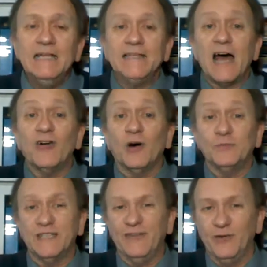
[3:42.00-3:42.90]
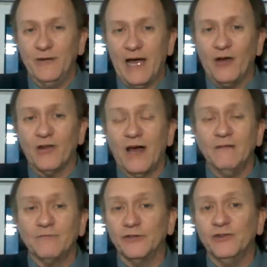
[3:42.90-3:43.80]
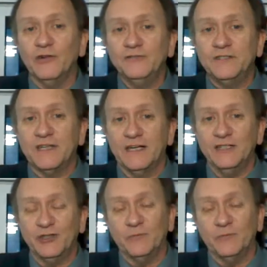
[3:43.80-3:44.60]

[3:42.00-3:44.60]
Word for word: That'll help to give you an outline for your own studies.